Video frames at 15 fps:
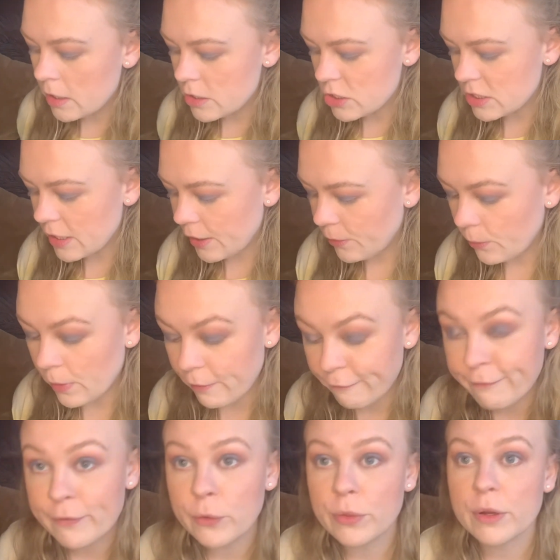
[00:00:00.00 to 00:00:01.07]
So
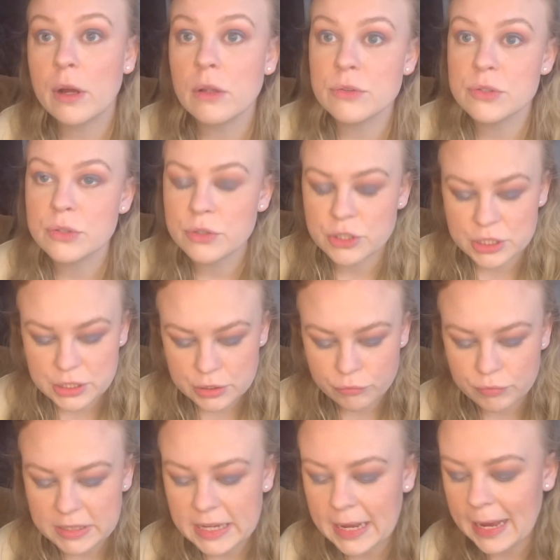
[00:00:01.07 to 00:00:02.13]
for the contour, just to
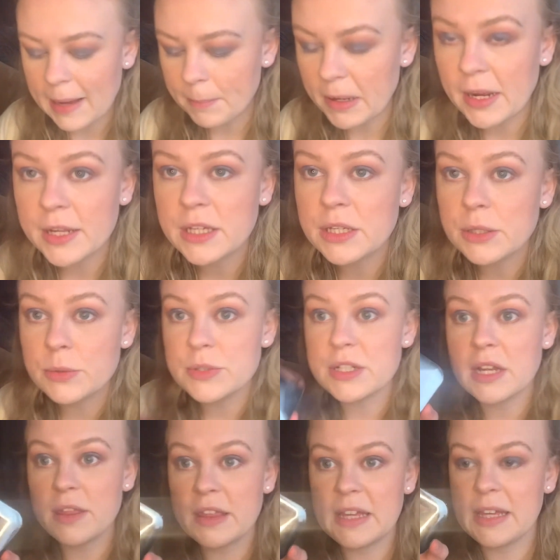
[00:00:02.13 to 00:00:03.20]
recap, I
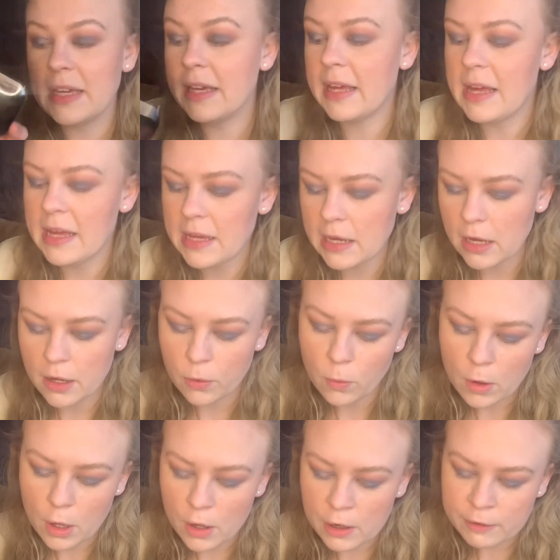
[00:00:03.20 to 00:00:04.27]
used the Kiko
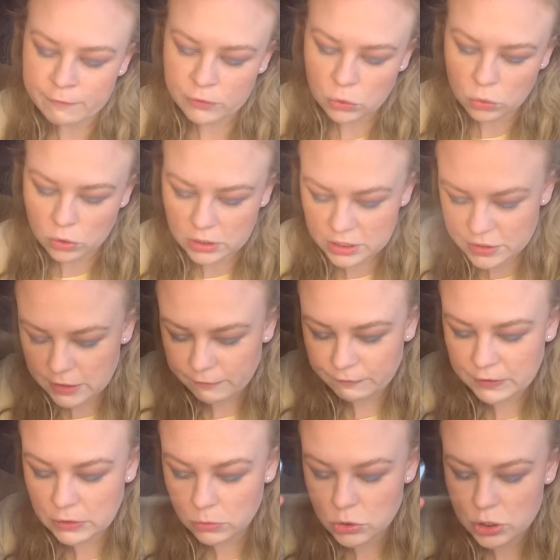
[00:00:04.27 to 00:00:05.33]
Flawless
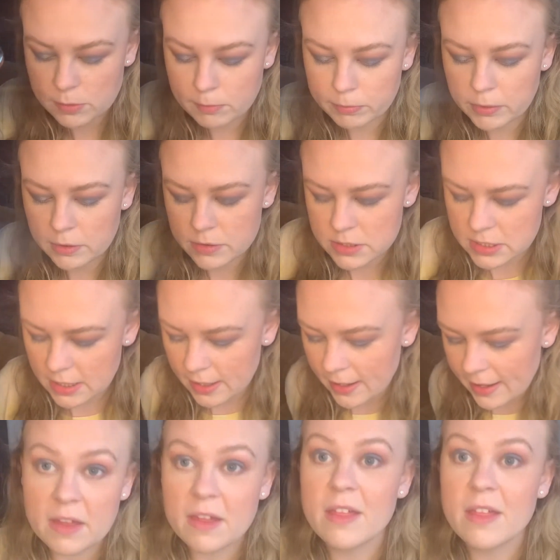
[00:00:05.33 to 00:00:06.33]
Fusion Bronzer.